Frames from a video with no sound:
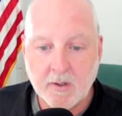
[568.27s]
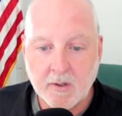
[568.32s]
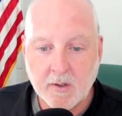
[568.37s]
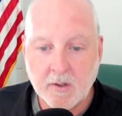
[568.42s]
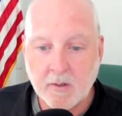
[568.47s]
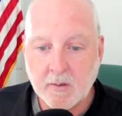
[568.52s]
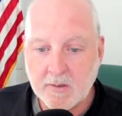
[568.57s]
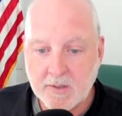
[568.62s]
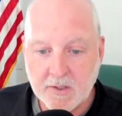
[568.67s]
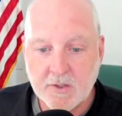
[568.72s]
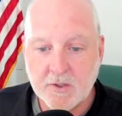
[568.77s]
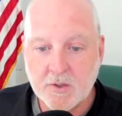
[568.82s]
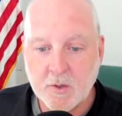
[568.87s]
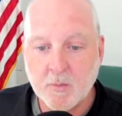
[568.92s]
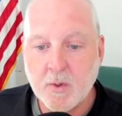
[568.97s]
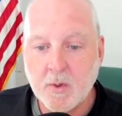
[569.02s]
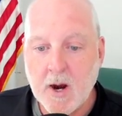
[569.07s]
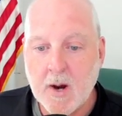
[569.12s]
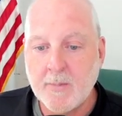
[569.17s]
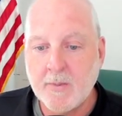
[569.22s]
our digital
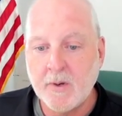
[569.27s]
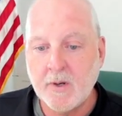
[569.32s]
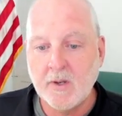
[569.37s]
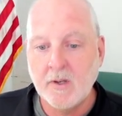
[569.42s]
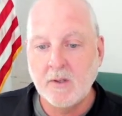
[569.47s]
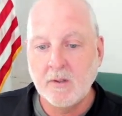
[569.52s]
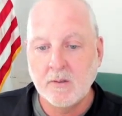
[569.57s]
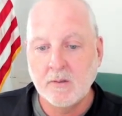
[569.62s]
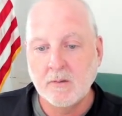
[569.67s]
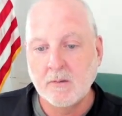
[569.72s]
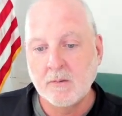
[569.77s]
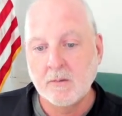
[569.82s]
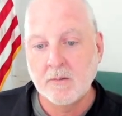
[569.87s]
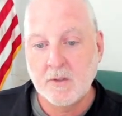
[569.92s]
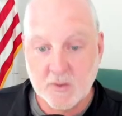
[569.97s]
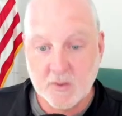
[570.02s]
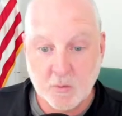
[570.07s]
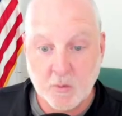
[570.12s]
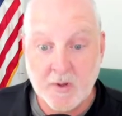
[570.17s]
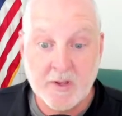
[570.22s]
property,
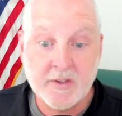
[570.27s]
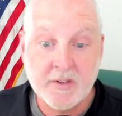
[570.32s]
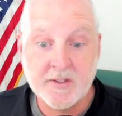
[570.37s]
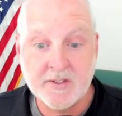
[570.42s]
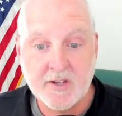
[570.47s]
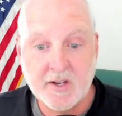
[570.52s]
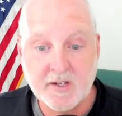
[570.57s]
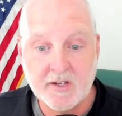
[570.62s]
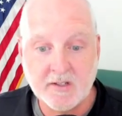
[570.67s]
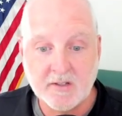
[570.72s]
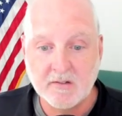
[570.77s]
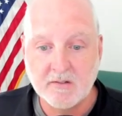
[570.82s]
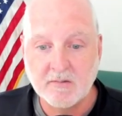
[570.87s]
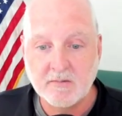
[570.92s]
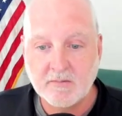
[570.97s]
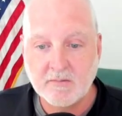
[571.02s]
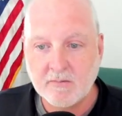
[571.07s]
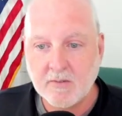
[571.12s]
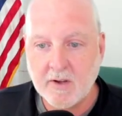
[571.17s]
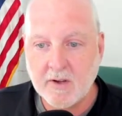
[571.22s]
this real estate of